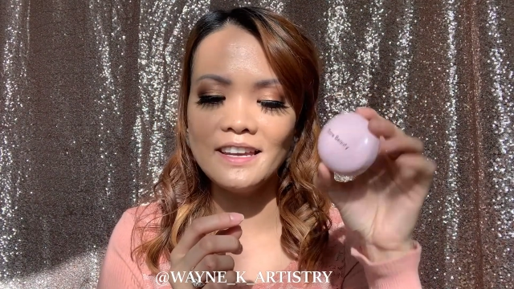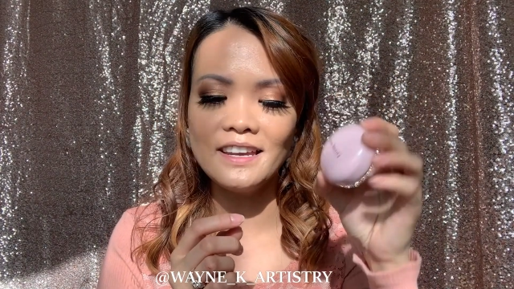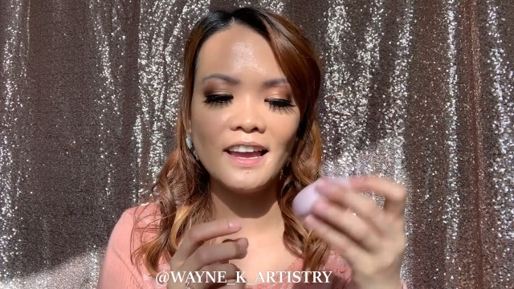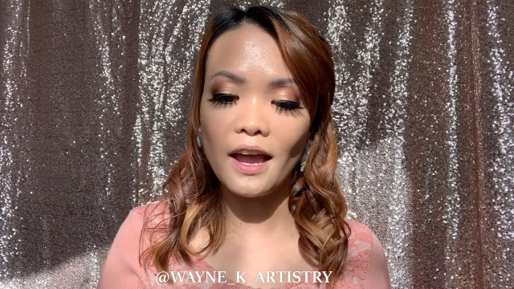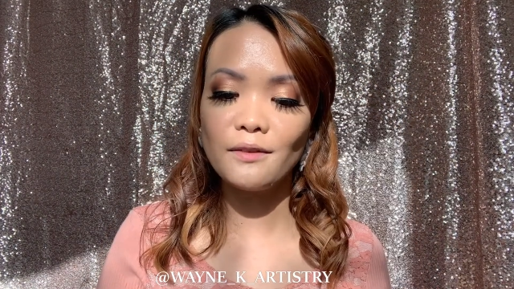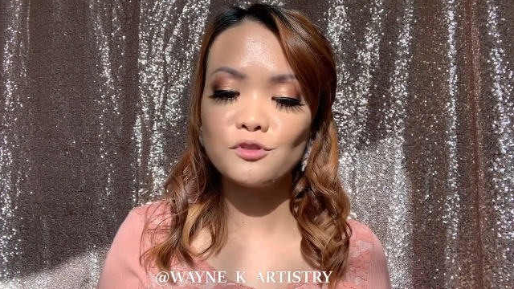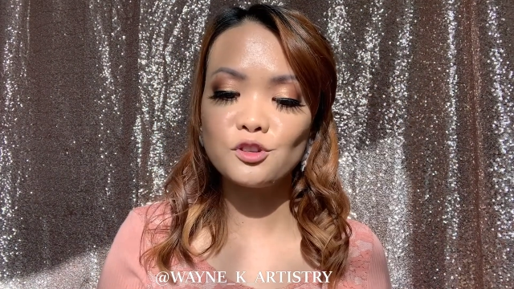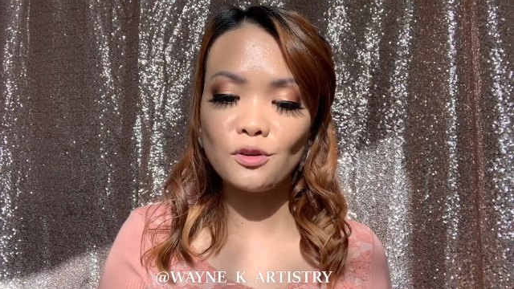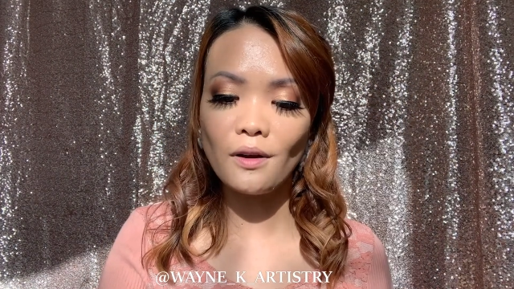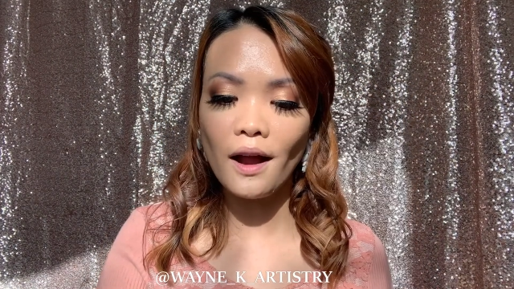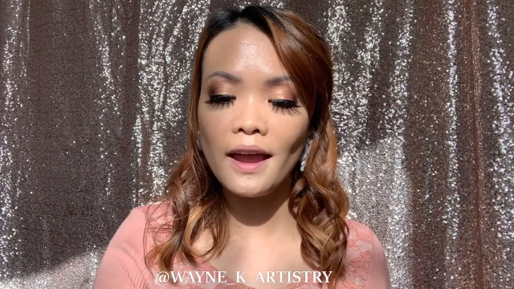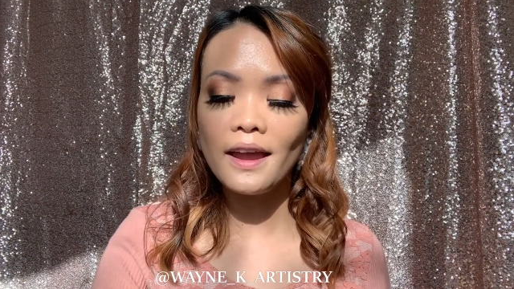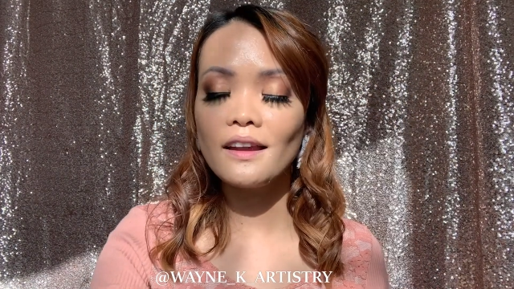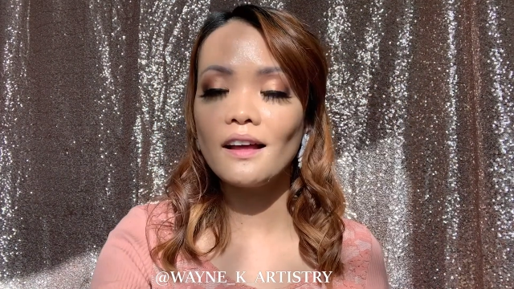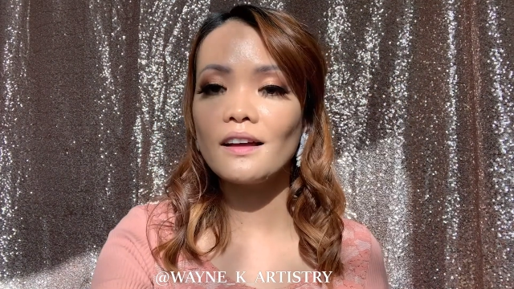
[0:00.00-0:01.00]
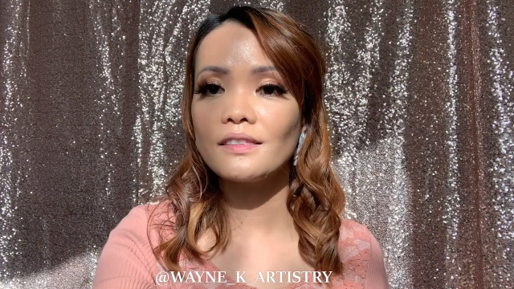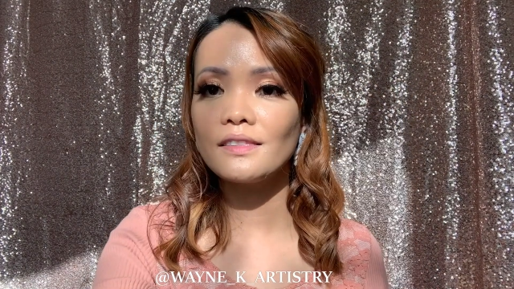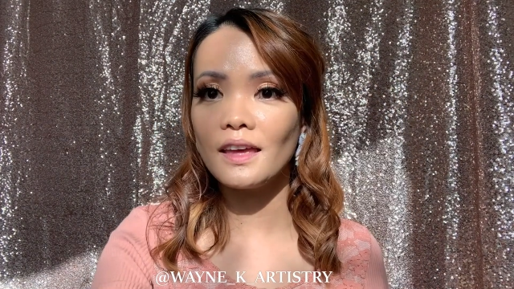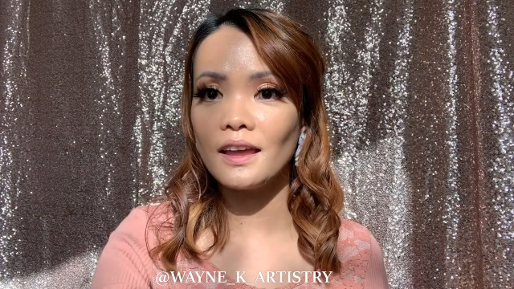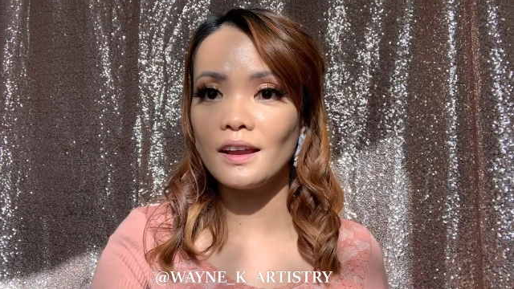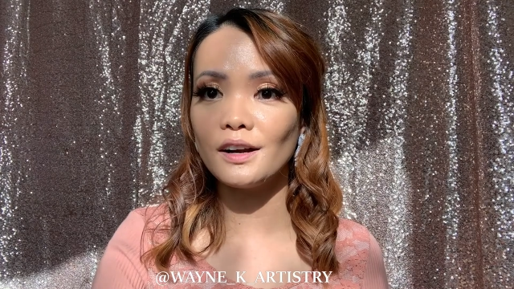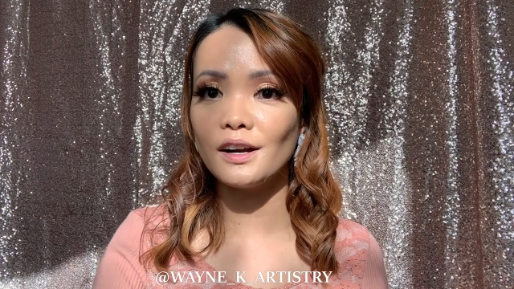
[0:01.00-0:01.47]
I've tried
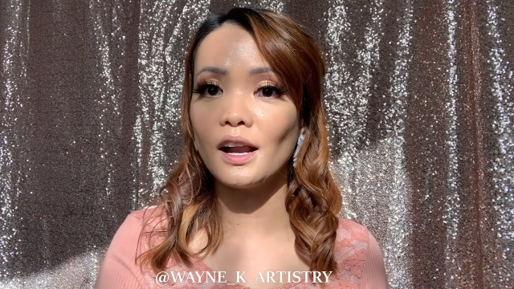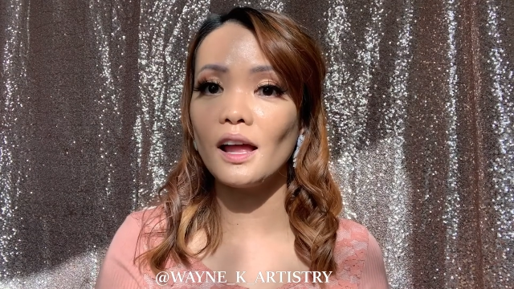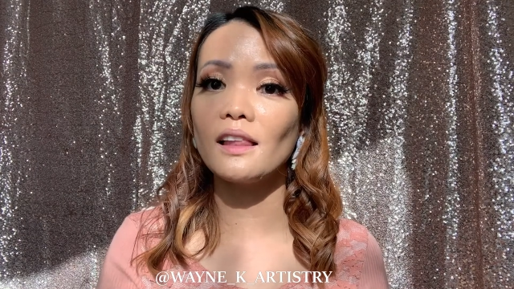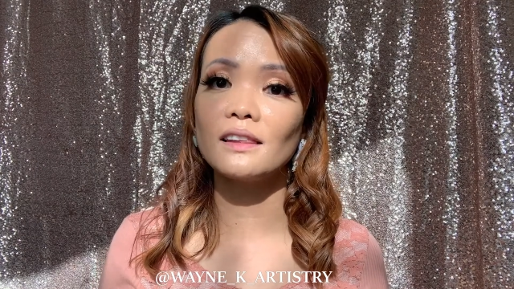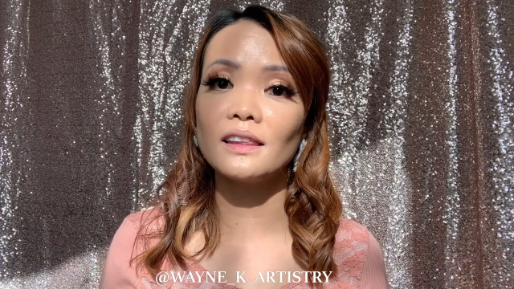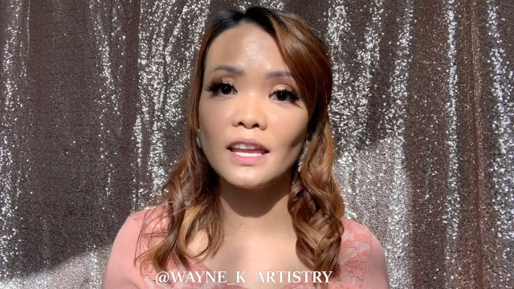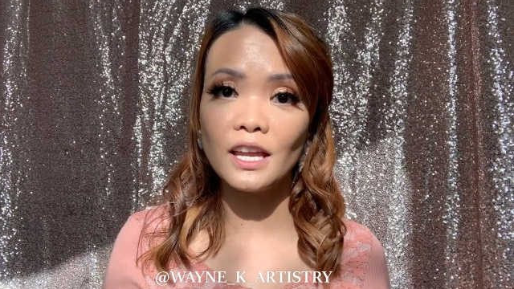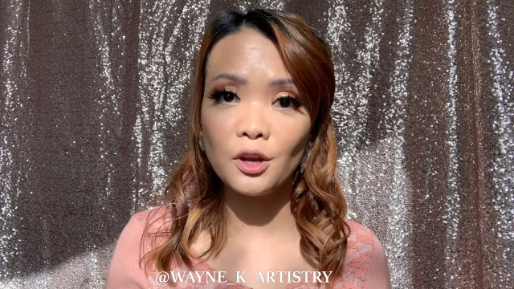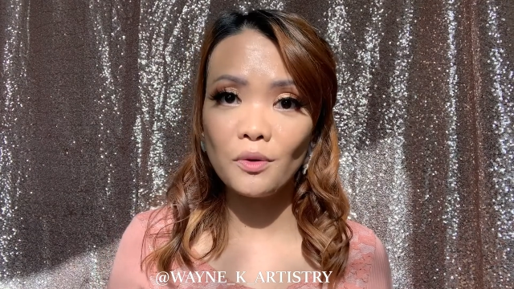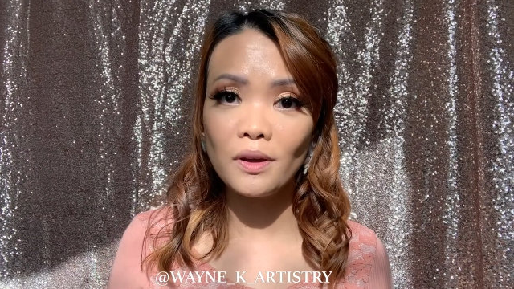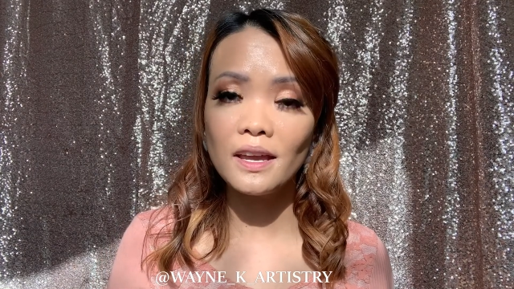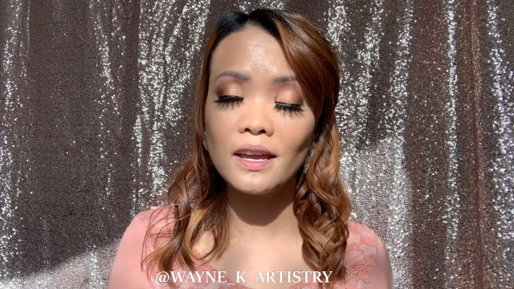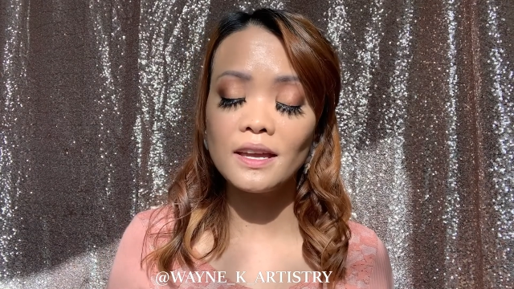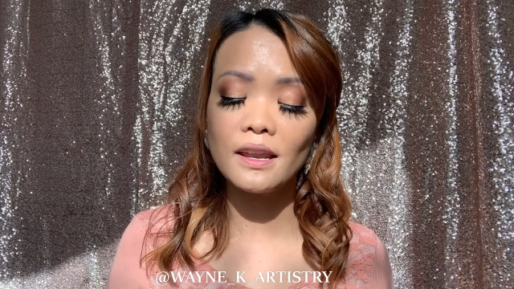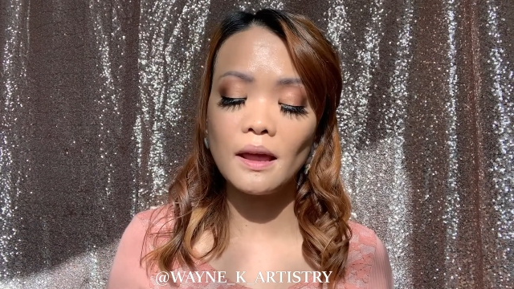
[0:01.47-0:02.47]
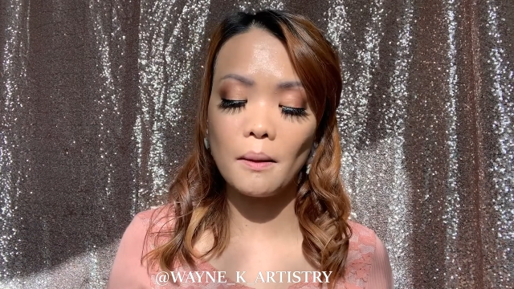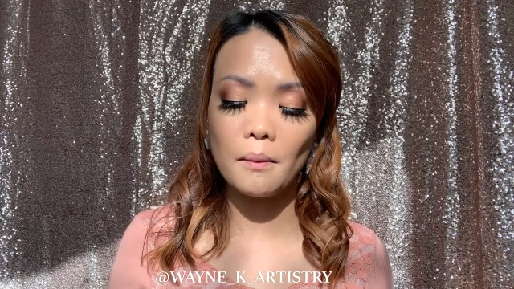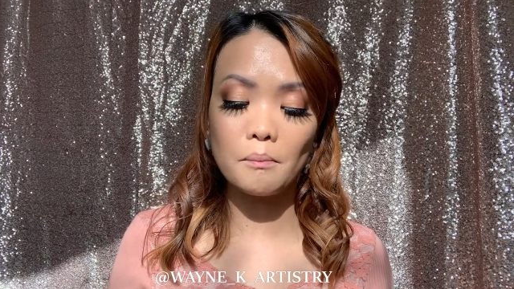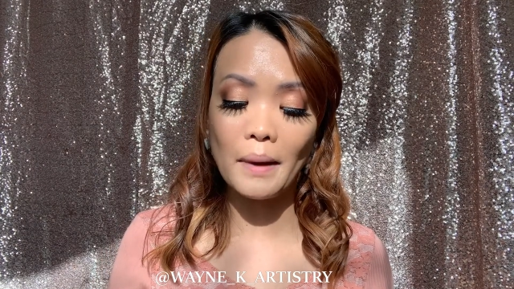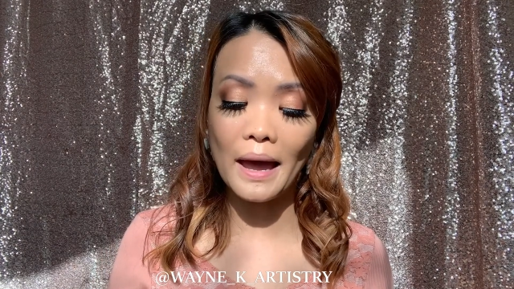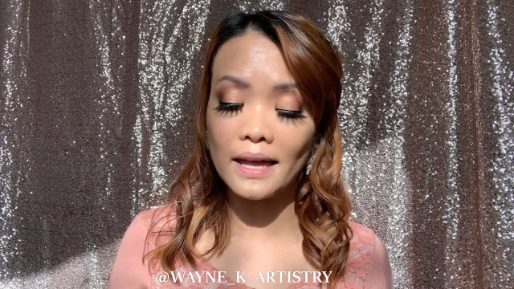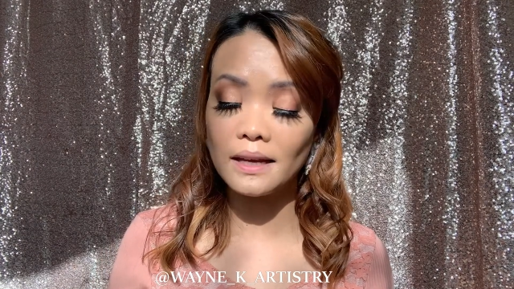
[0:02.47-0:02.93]
their liquid
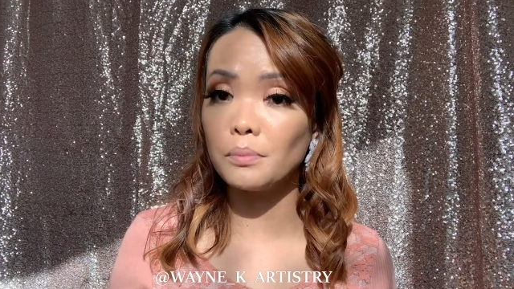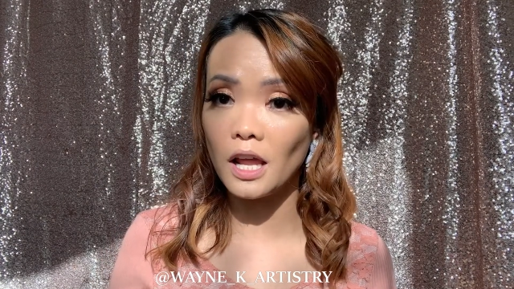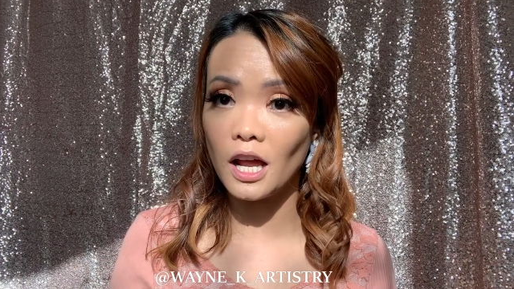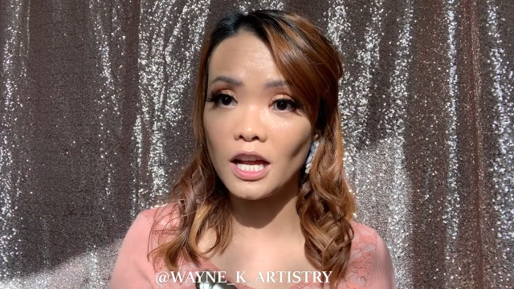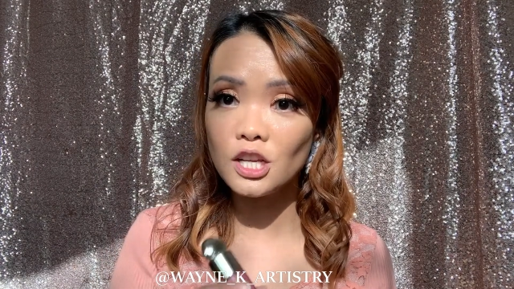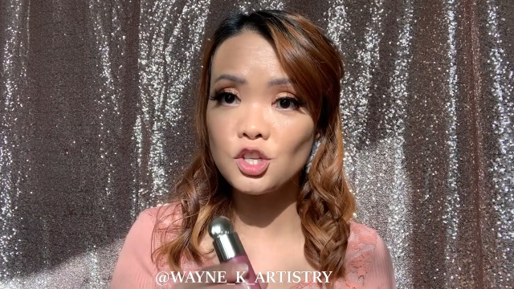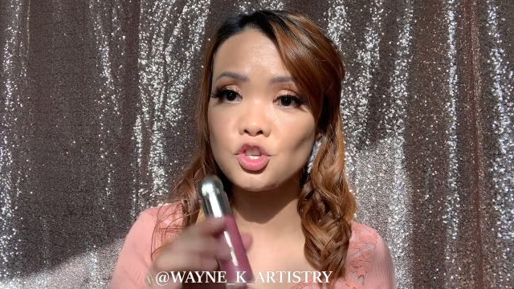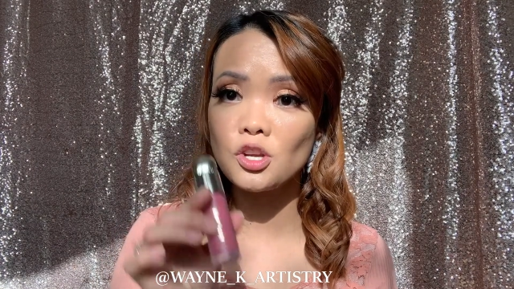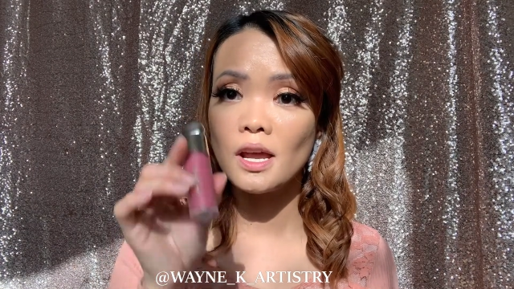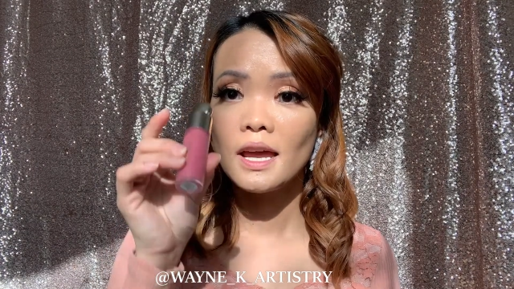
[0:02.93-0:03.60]
matte blush.